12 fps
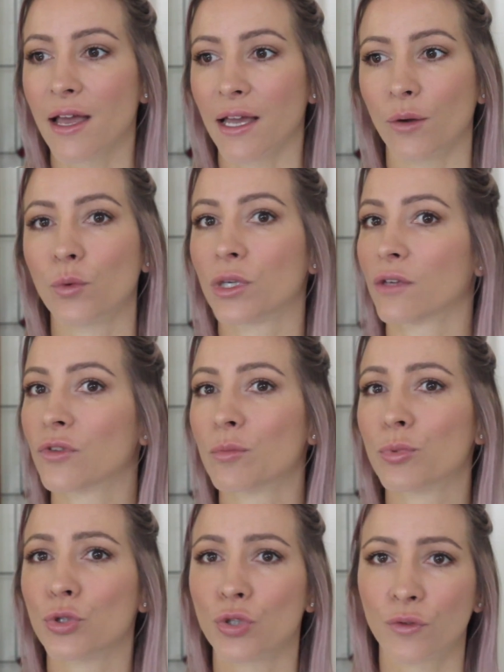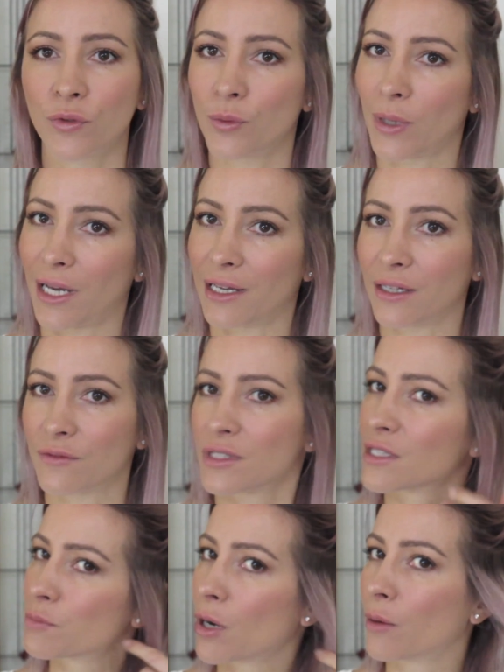It will give you beautiful waves.
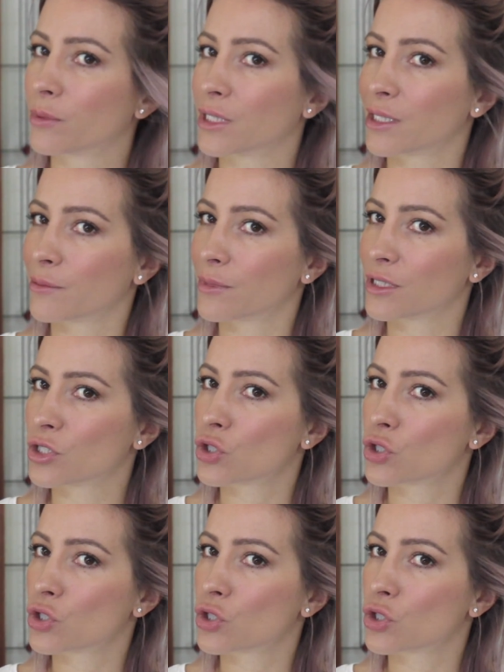It's probably